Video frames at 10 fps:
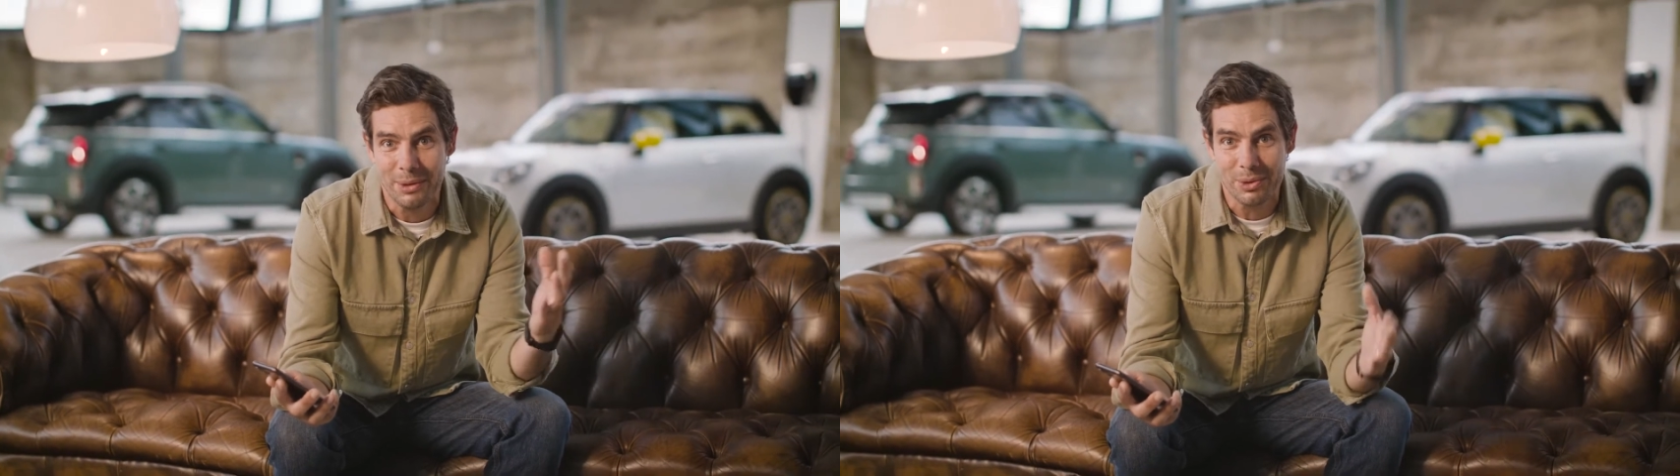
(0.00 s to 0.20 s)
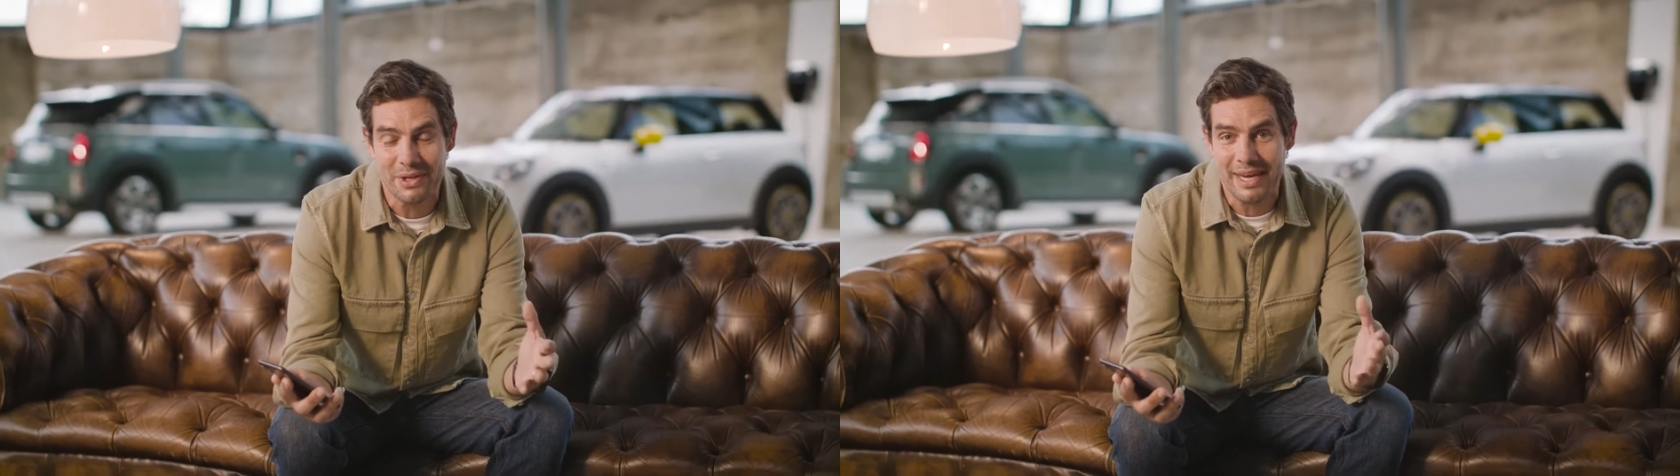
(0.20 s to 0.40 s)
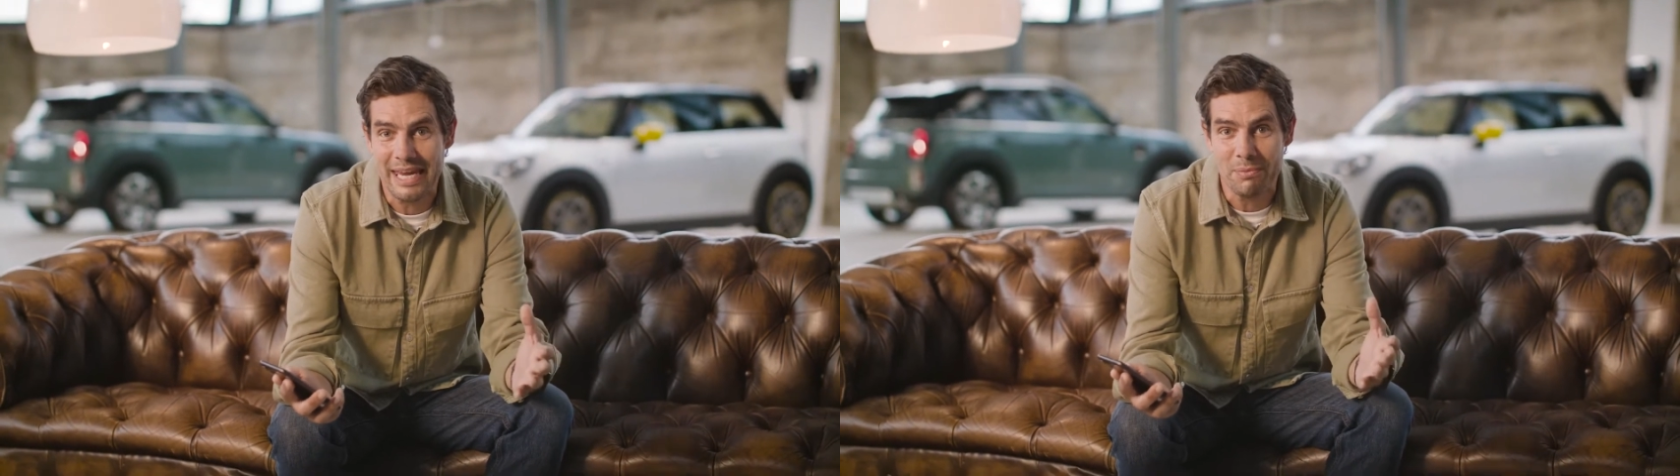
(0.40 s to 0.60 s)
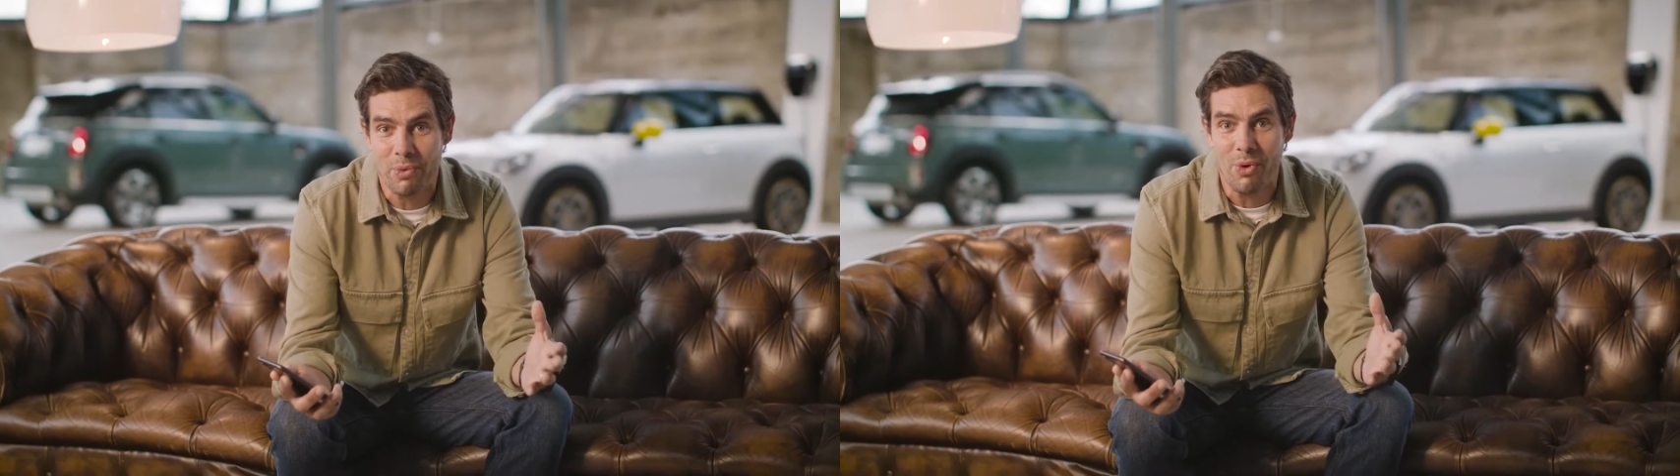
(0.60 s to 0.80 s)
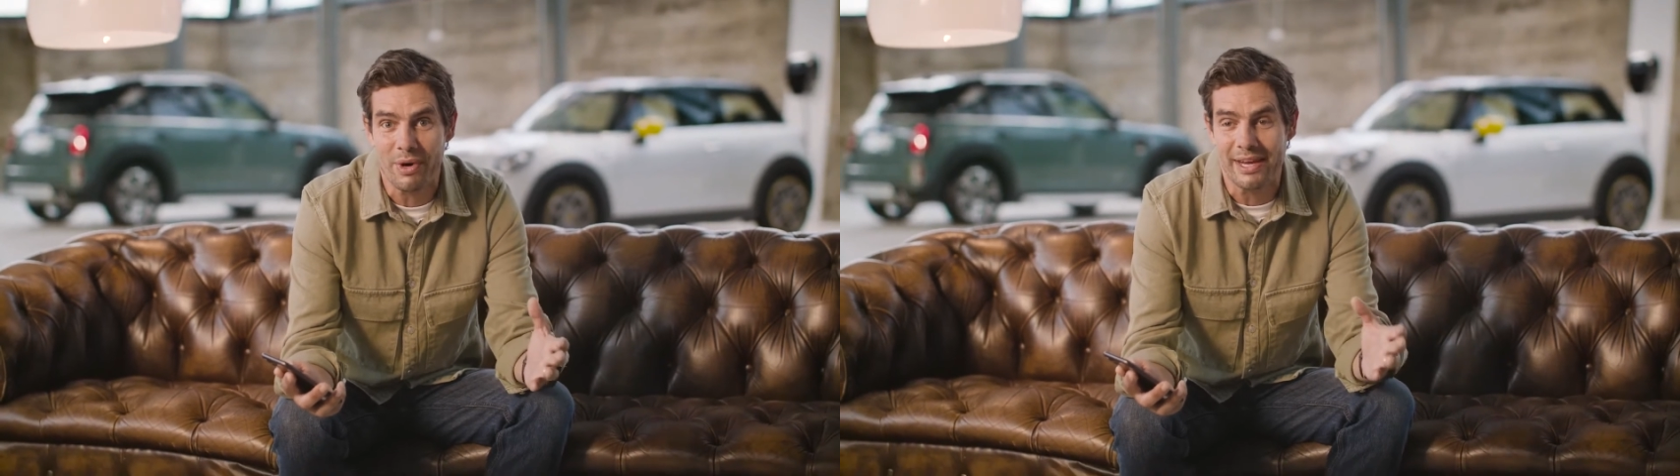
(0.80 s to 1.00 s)
or you keep
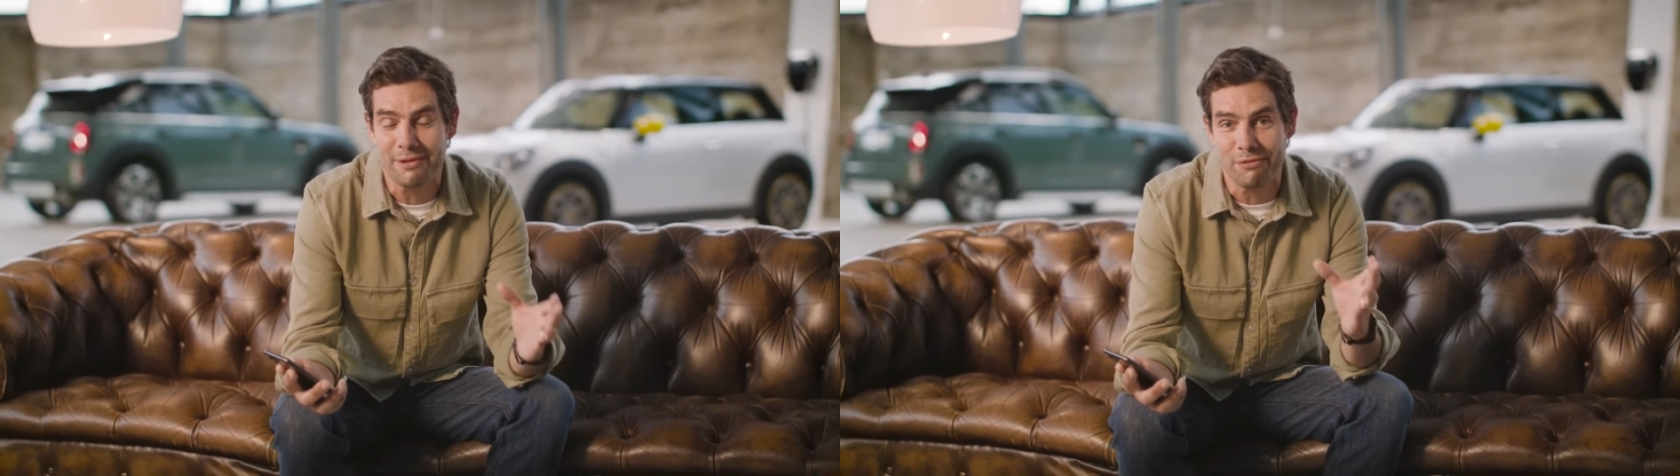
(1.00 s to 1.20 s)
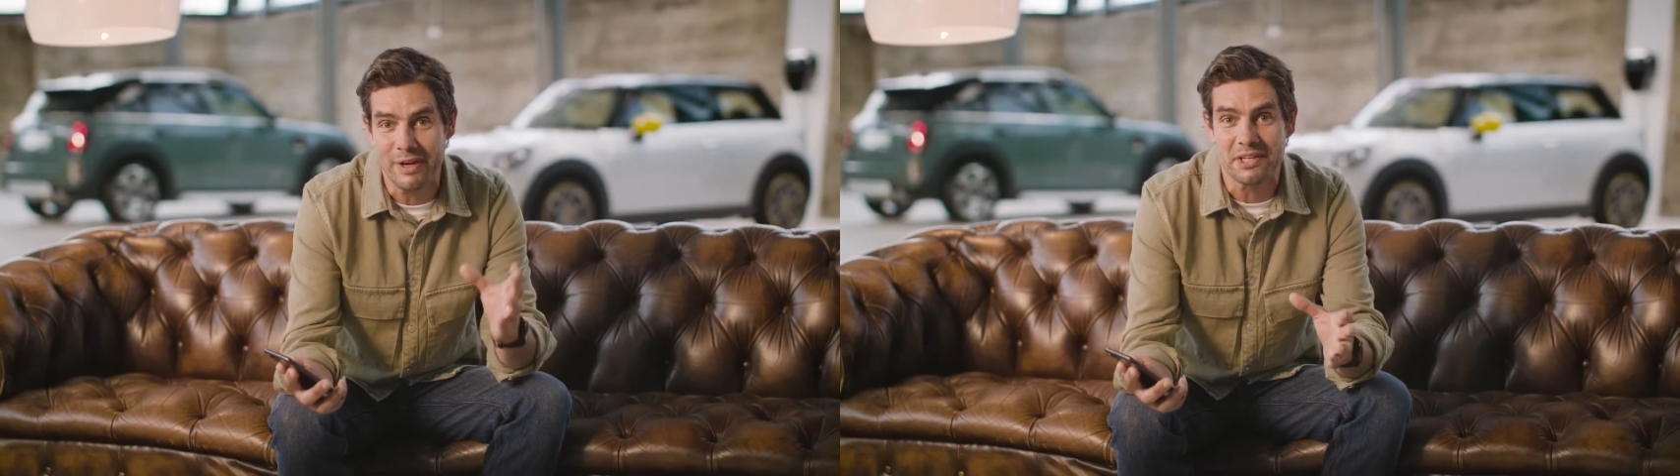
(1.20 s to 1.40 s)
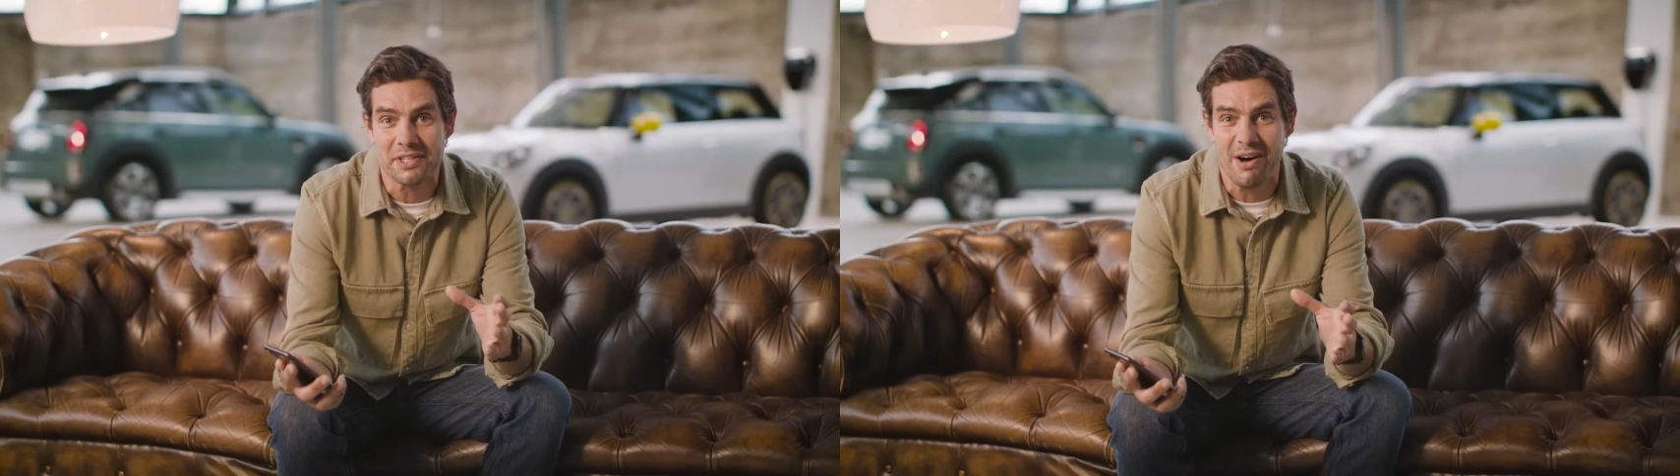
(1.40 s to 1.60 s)
walking and finish